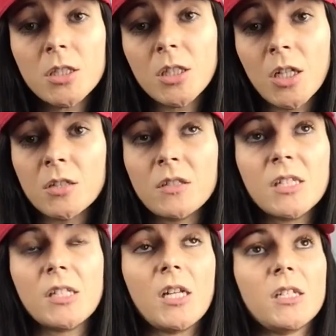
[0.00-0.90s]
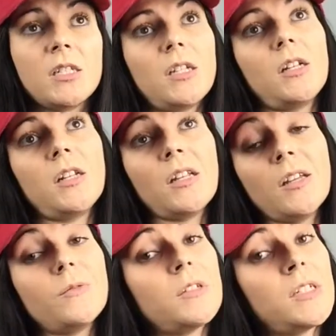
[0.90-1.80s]
And
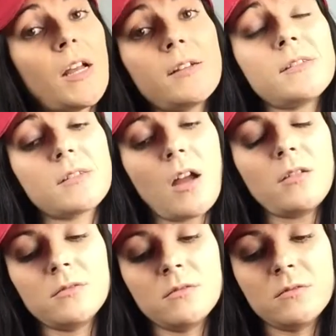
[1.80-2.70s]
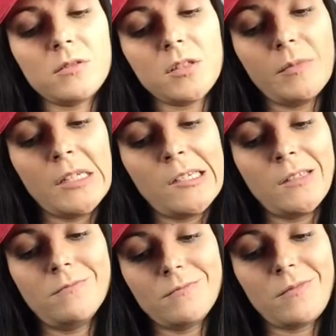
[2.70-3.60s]
it really has gotten to
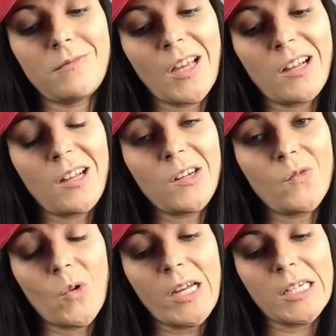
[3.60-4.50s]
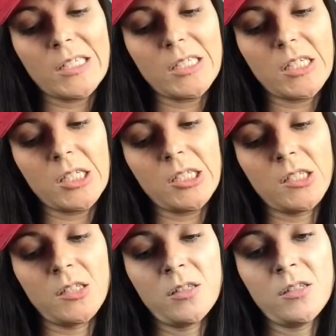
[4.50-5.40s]
be that kind of way.
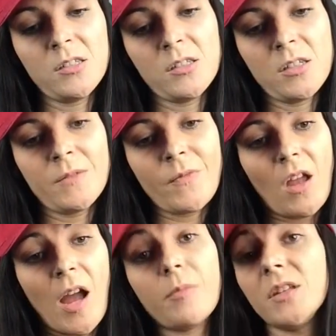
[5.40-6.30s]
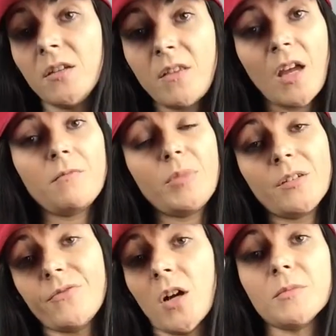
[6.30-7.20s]
And I believe that
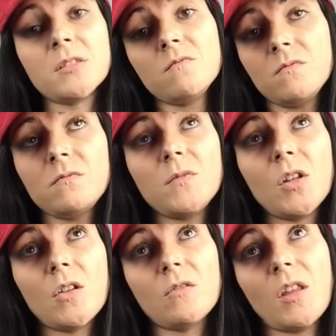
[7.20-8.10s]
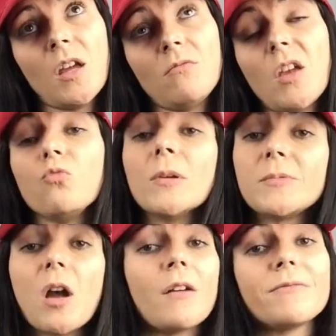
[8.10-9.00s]
Big Pharma, they
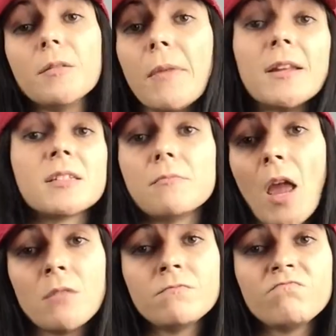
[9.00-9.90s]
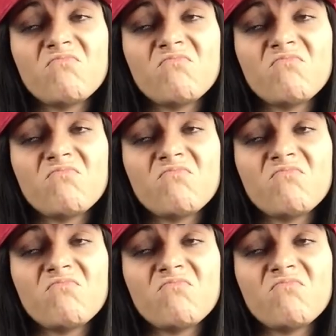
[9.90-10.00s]
ripped off the medicine man